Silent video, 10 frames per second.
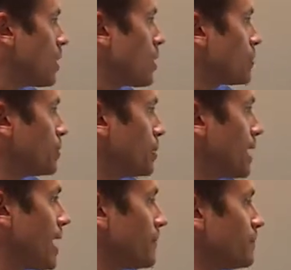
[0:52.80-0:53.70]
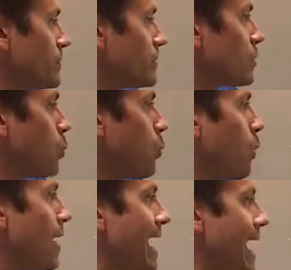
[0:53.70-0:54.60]
the plot.
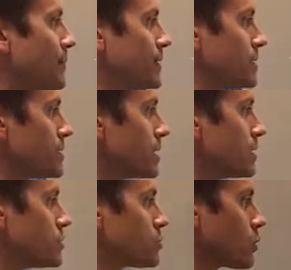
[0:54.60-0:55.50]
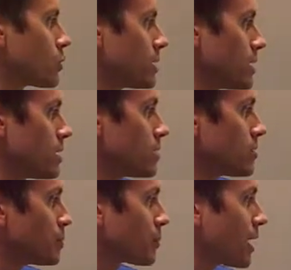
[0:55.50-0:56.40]
What happens in the story? The
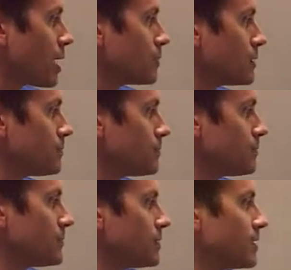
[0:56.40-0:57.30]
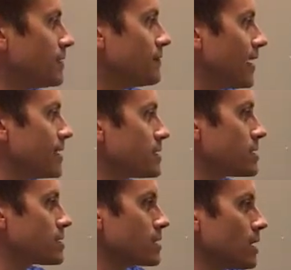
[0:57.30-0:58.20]
problem, the
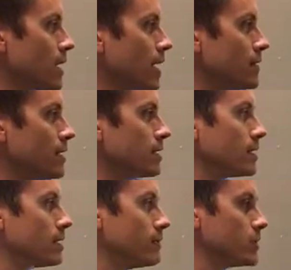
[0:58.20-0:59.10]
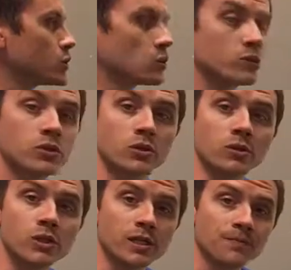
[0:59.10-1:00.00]
events, and then the eventual
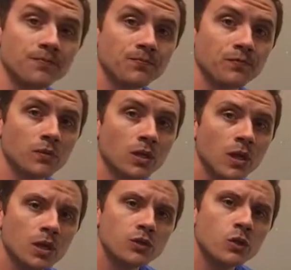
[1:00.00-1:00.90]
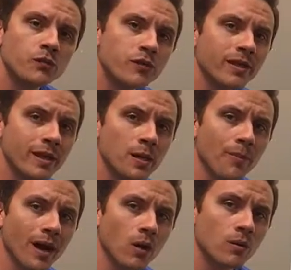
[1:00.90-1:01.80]
solution. So if you think
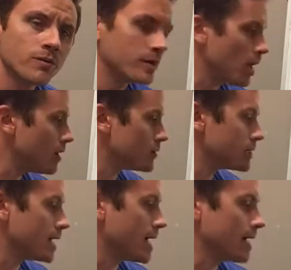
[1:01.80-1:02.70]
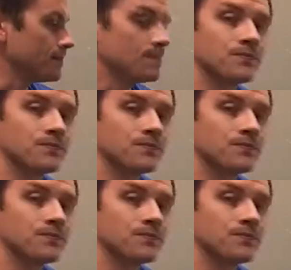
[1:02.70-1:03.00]
about The Other Side,